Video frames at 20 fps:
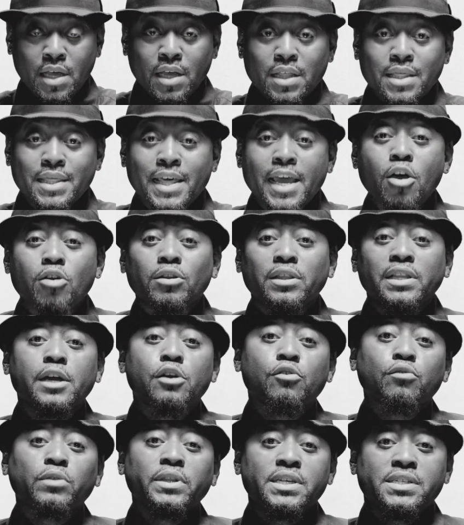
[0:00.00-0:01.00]
They are
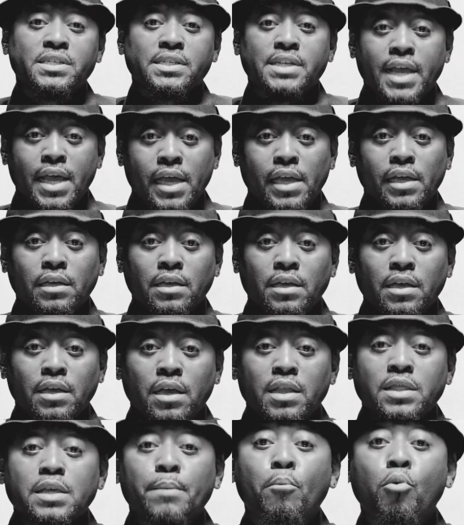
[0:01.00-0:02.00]
literally saying,
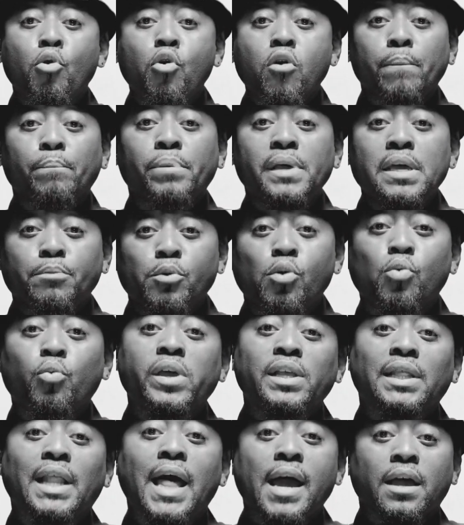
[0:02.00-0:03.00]
the more people
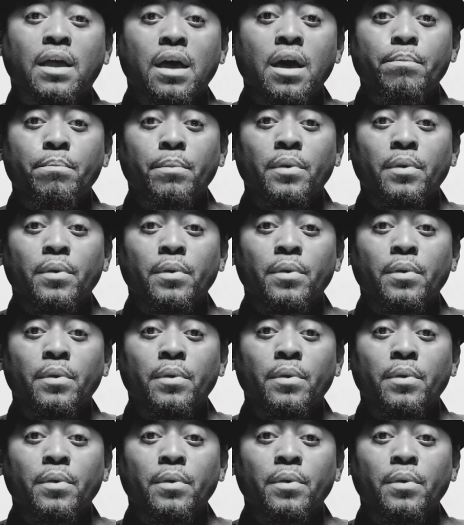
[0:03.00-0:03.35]
we lock up,